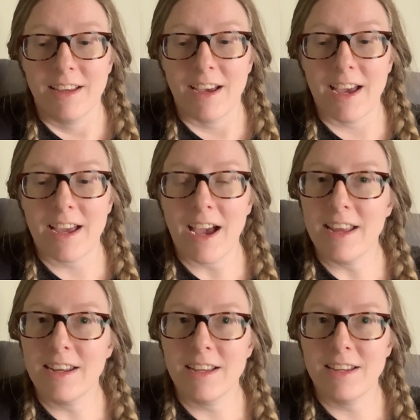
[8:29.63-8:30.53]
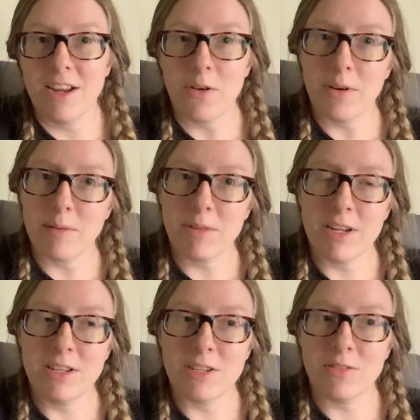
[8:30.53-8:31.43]
I kind of know what I'm going
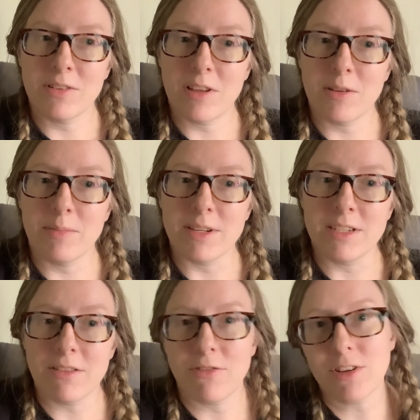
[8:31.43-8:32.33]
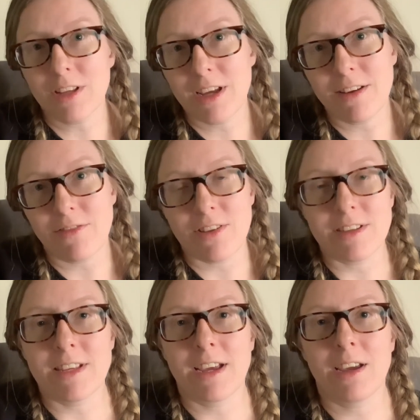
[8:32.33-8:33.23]
to do a little bit differently for the
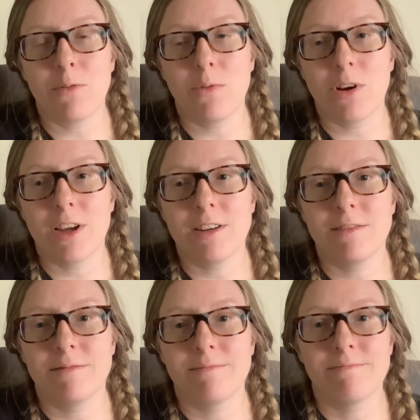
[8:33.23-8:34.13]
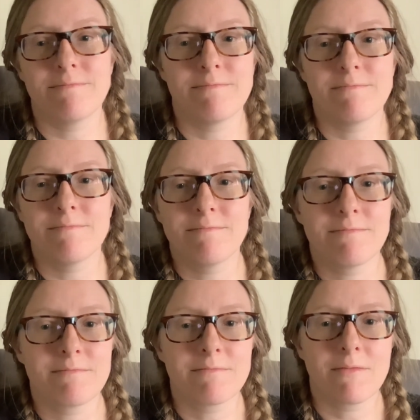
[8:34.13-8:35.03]
second one.
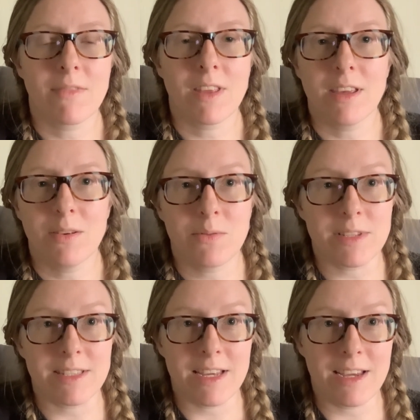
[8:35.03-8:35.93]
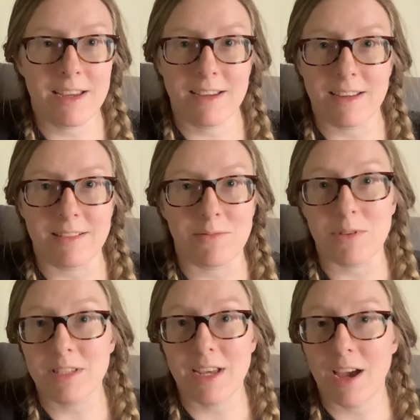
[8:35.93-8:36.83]
We'll see, and we'll
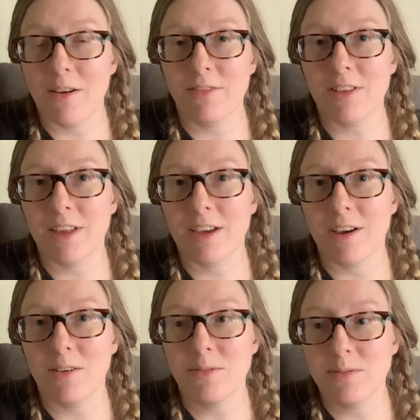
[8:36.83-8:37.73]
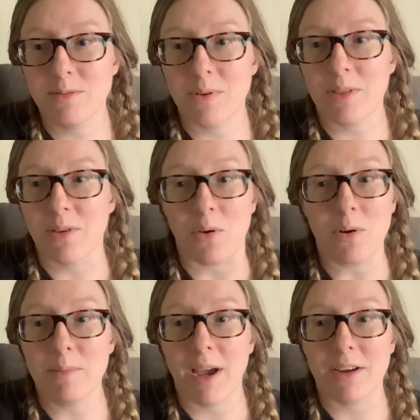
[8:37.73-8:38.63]
see how everything goes with
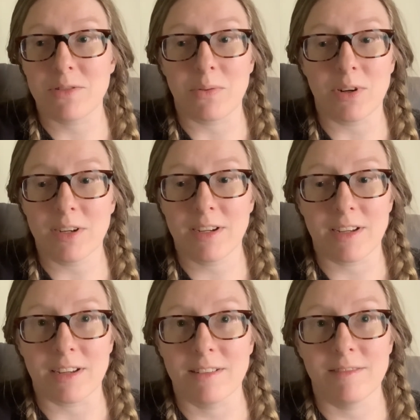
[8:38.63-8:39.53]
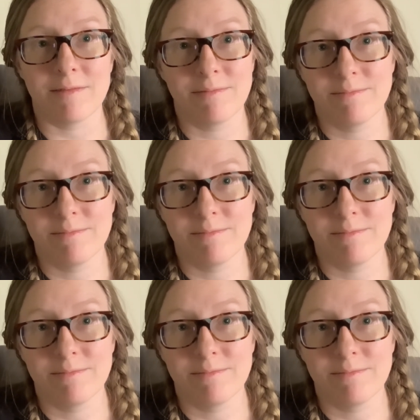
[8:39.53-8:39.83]
going back to work and